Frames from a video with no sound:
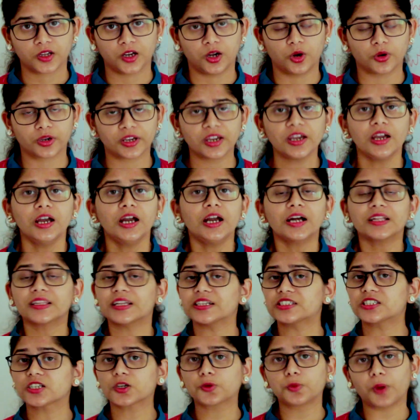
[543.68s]
Okay,
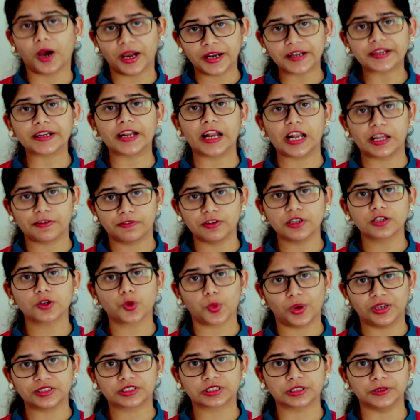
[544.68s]
that's a quite relevant
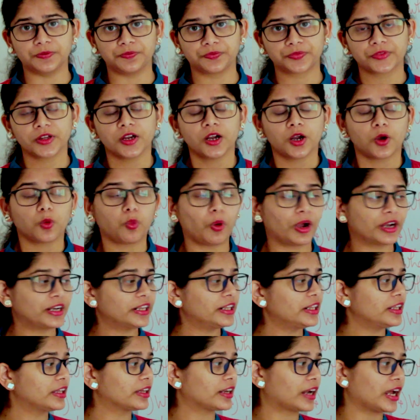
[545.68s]
question. Why
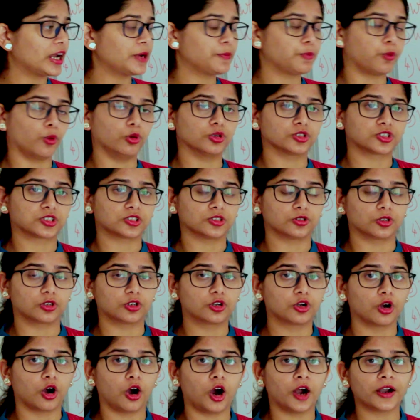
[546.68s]
did he write
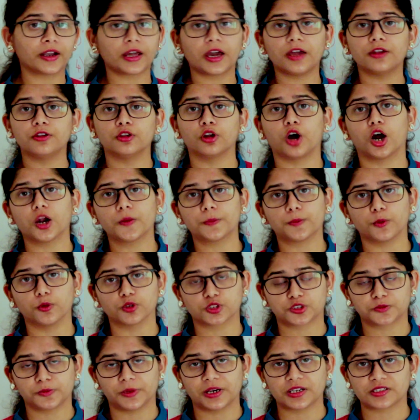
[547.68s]
God and not
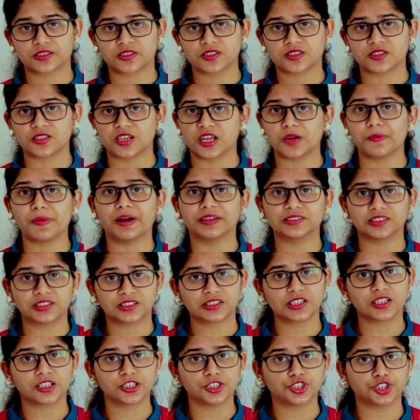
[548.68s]
postmaster's name as a
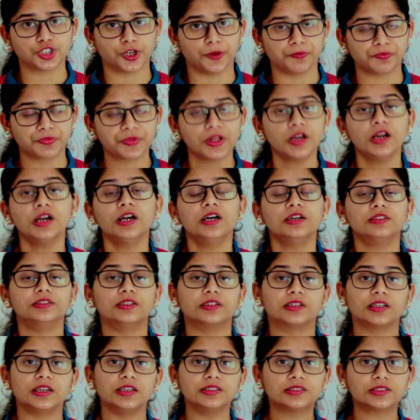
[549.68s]
signature?
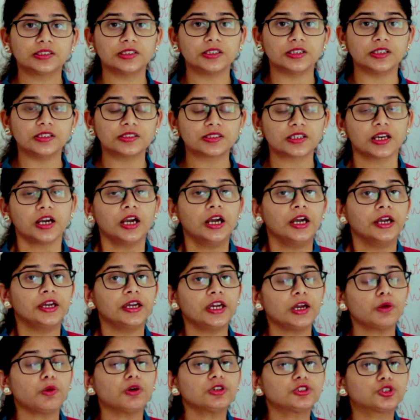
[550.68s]
The reason is
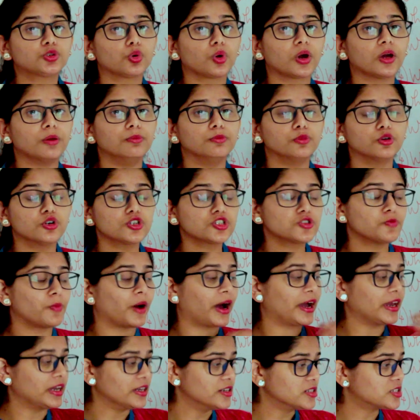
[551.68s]
he was so amused
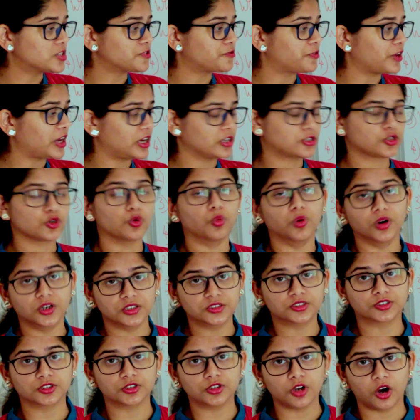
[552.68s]
by his faith
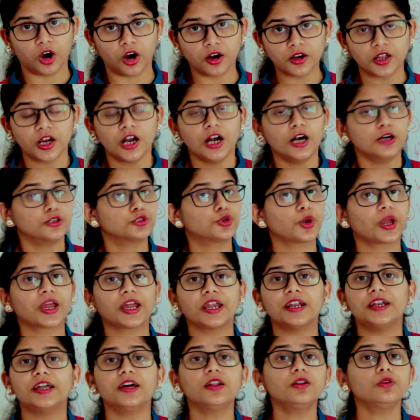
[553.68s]
towards God, so
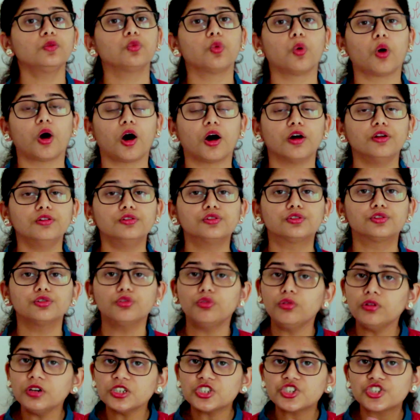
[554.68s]
he didn't want
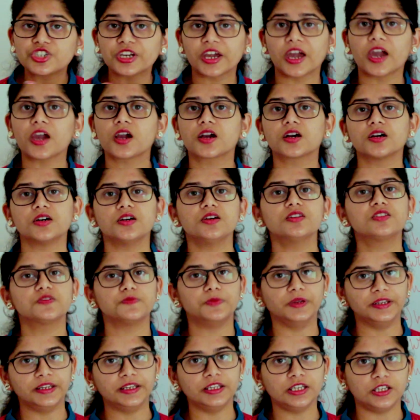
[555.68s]
to shake his
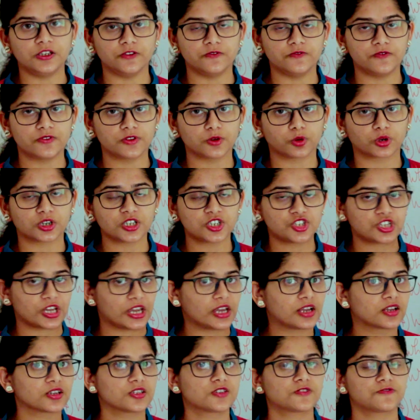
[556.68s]
beliefs,
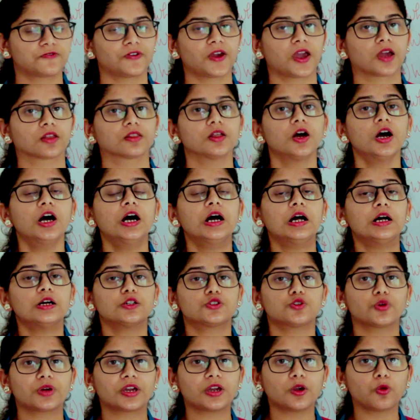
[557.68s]
shake his faith.
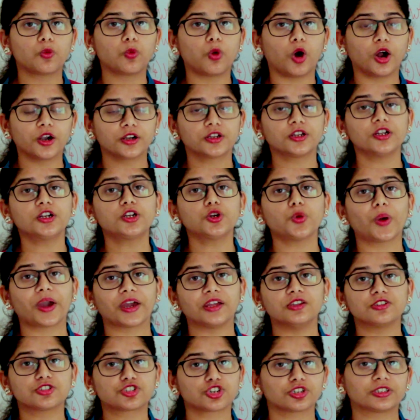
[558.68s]
So he wanted to
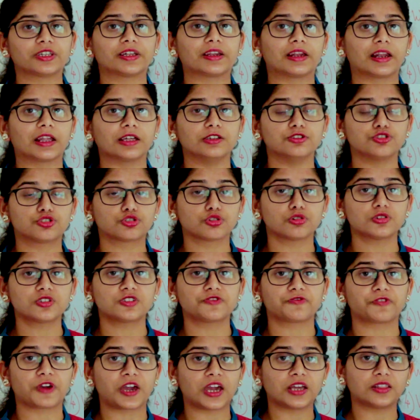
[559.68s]
ensure that
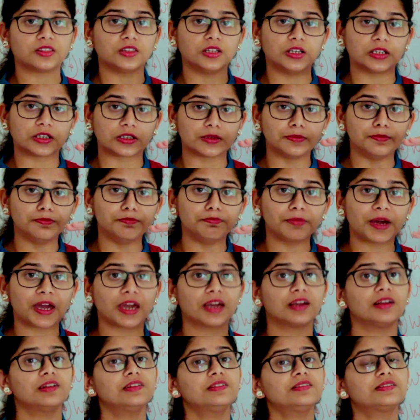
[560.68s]
Lencho's faith
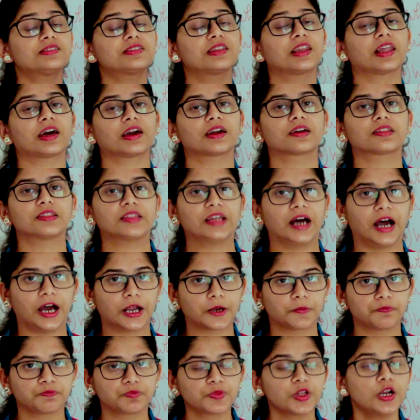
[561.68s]
remains like
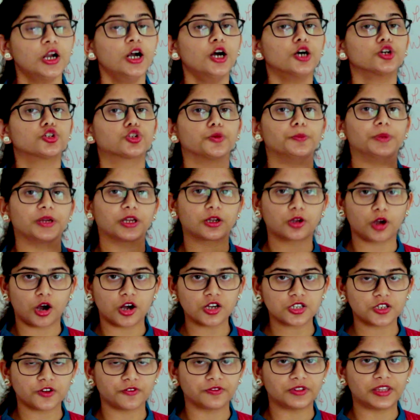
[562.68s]
that. So
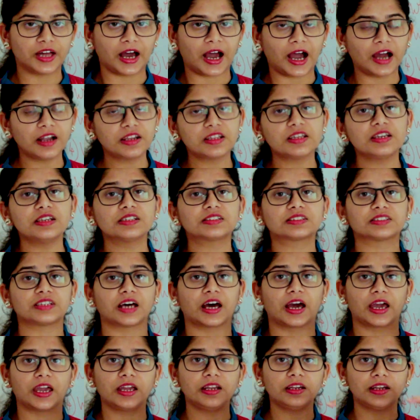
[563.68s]
because of that, he
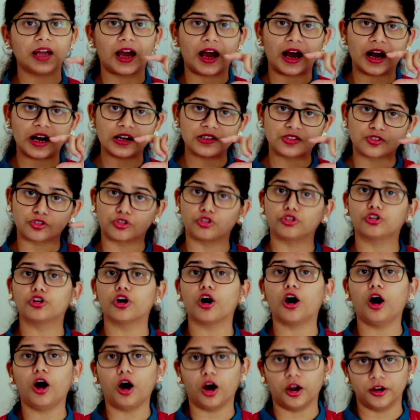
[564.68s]
signed as
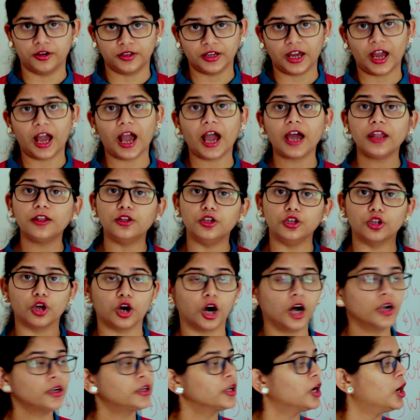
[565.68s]
God and
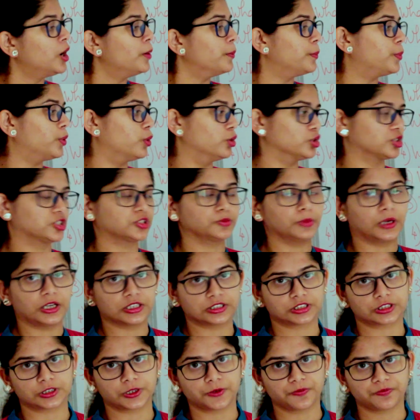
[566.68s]
not
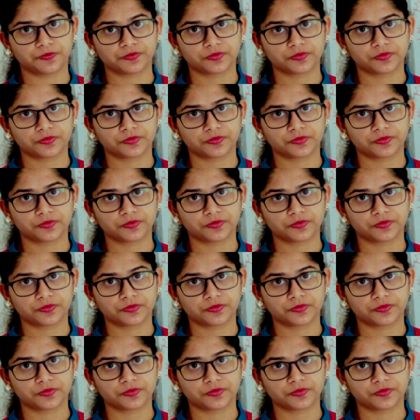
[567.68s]
postmaster.